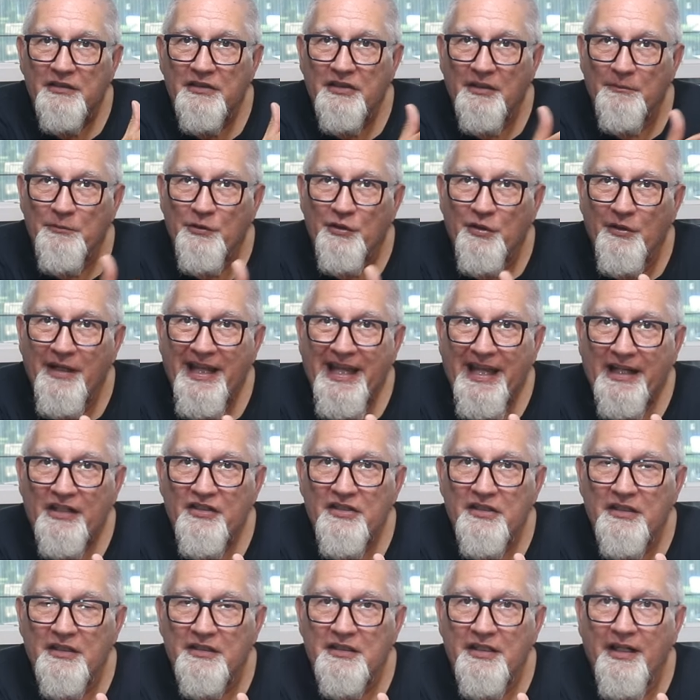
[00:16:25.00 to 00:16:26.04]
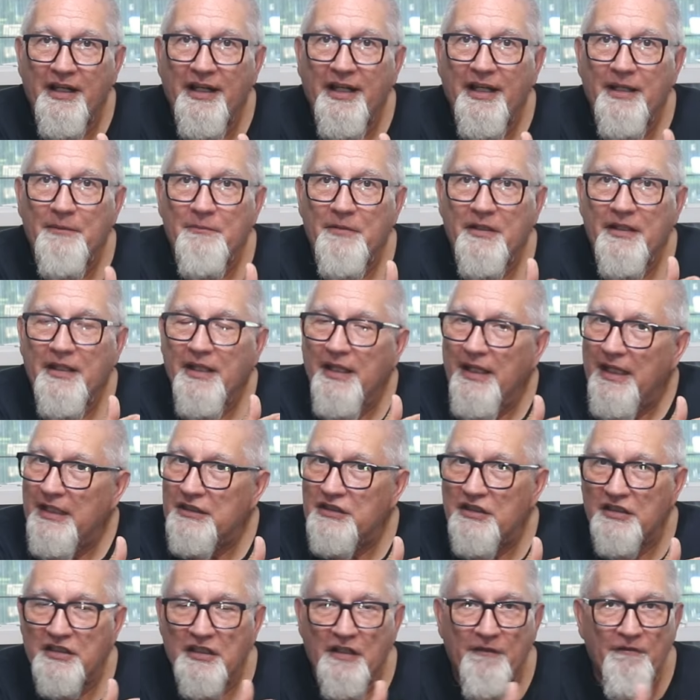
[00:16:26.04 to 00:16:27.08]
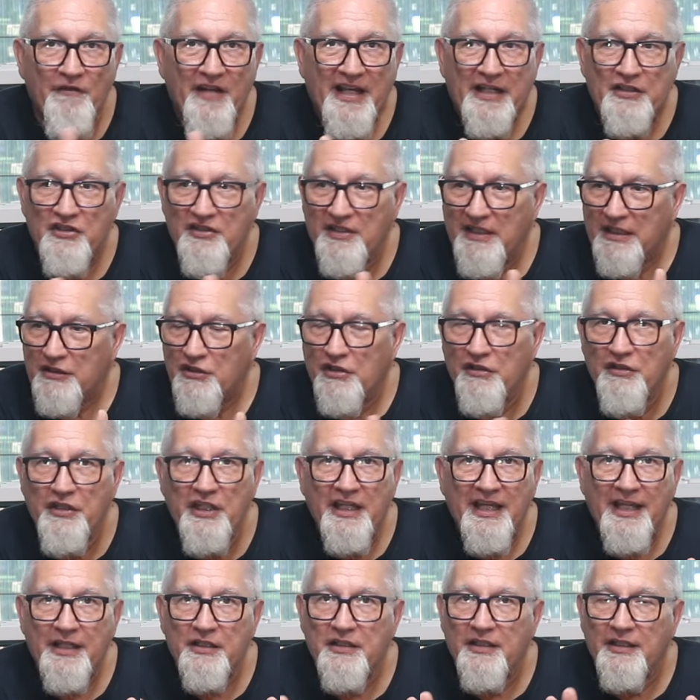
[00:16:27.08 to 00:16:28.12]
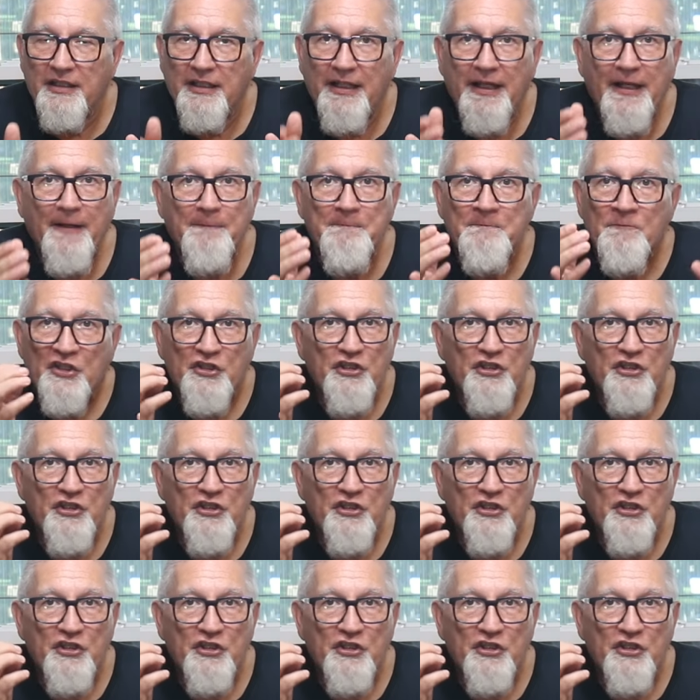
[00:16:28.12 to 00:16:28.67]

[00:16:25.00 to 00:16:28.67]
subtracts the time. The timer, yeah. Just advances that to the end of the game.